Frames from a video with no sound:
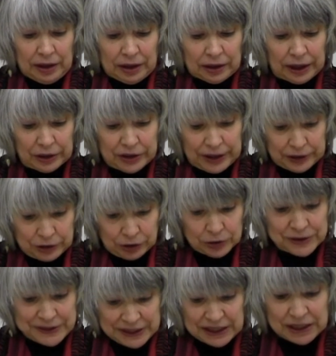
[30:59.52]
Laudato
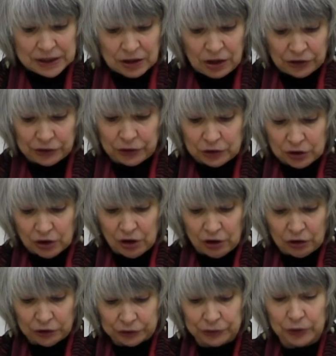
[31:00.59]
Si also
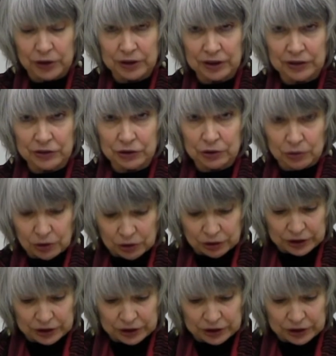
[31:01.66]
calls for an integral